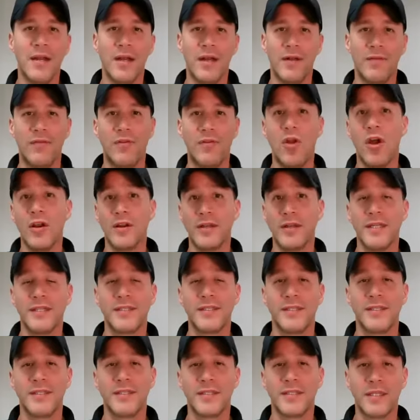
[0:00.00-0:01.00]
of long
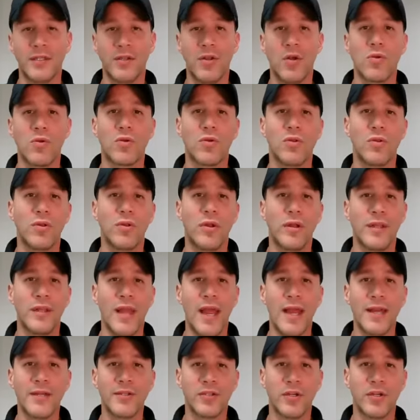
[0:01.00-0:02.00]
distance and local
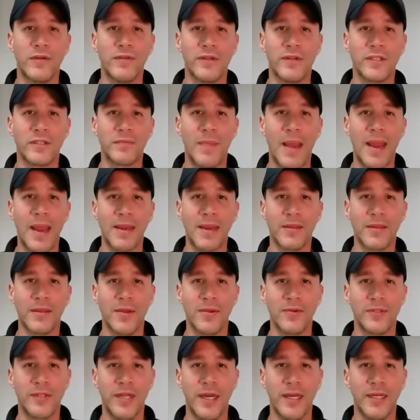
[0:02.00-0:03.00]
line service back in
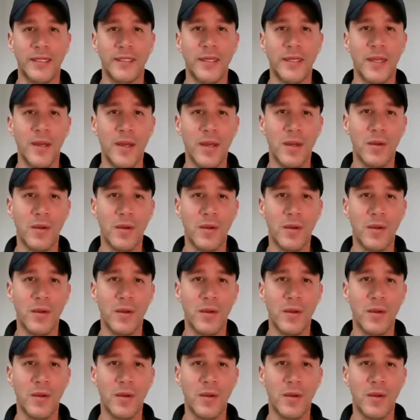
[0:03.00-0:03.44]
those days,